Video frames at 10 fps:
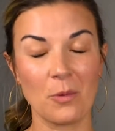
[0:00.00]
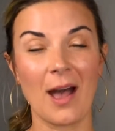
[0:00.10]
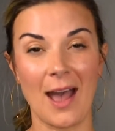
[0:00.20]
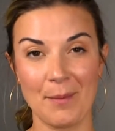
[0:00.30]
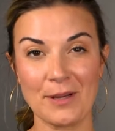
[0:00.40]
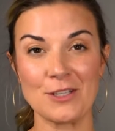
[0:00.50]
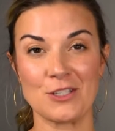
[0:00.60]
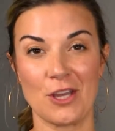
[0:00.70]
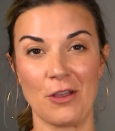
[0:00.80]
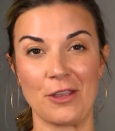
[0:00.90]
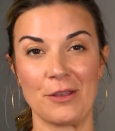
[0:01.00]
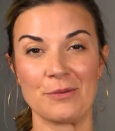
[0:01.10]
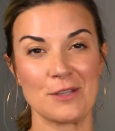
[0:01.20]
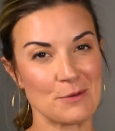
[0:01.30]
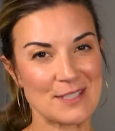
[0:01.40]
Well, I'm going to show you,
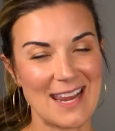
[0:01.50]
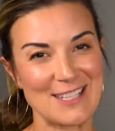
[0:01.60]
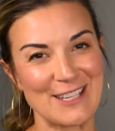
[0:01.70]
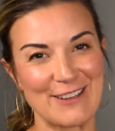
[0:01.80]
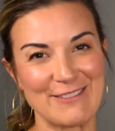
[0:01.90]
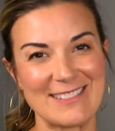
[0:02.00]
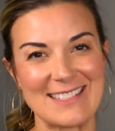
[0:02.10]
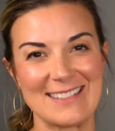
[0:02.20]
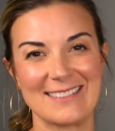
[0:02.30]
so stay tuned.